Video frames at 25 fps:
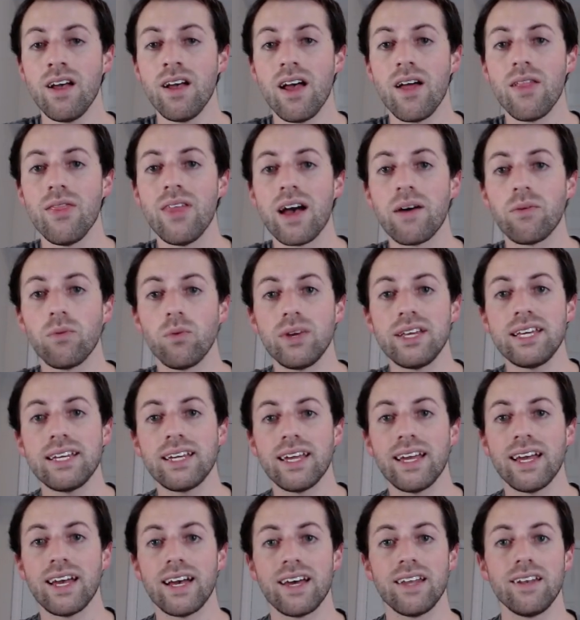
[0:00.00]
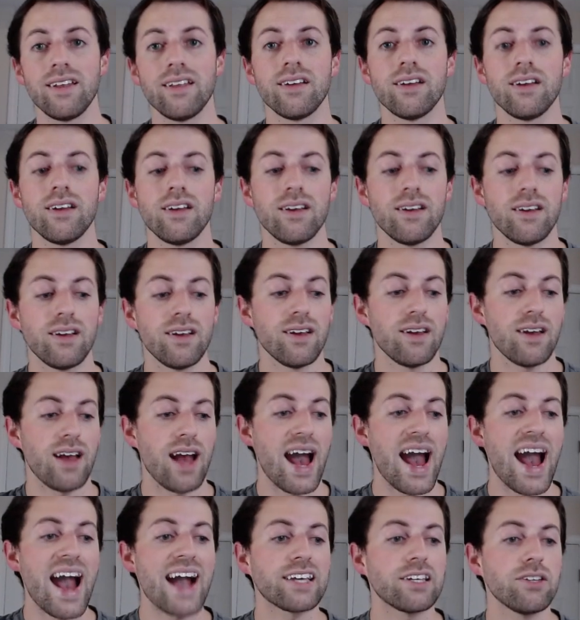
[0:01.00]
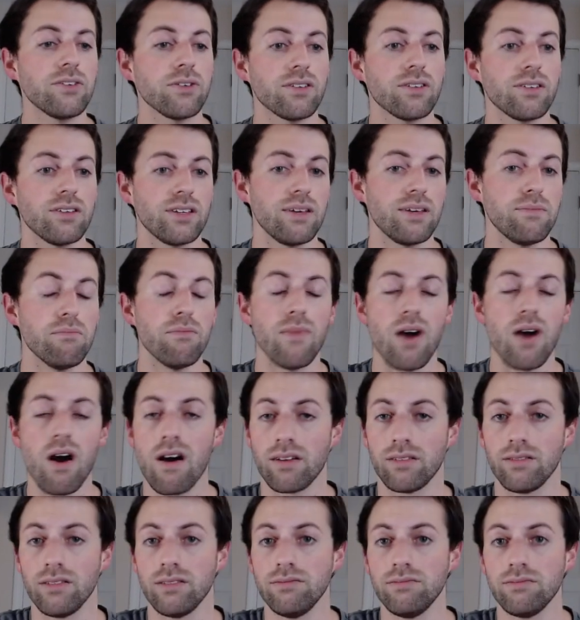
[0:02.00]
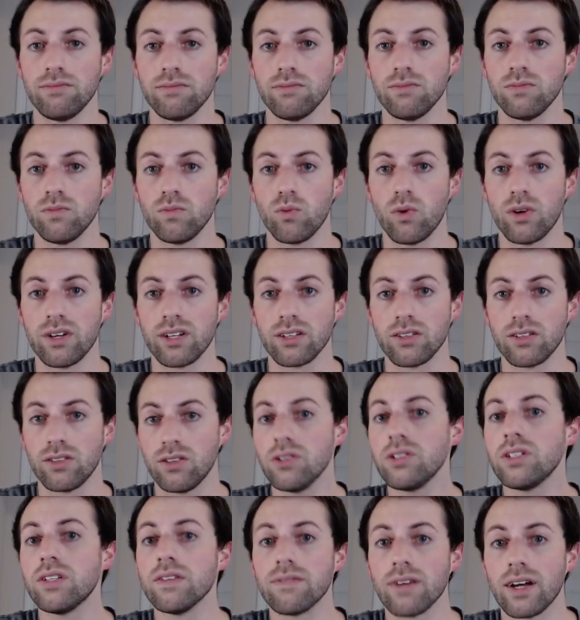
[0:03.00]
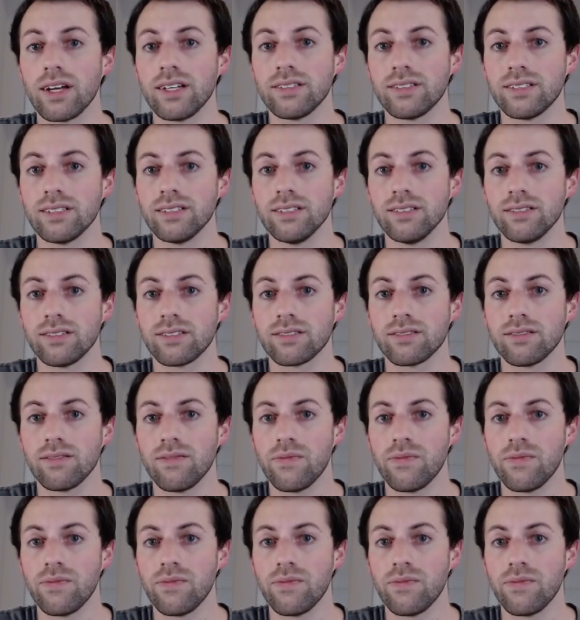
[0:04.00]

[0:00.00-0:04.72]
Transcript: that we can accurately model what a good device is,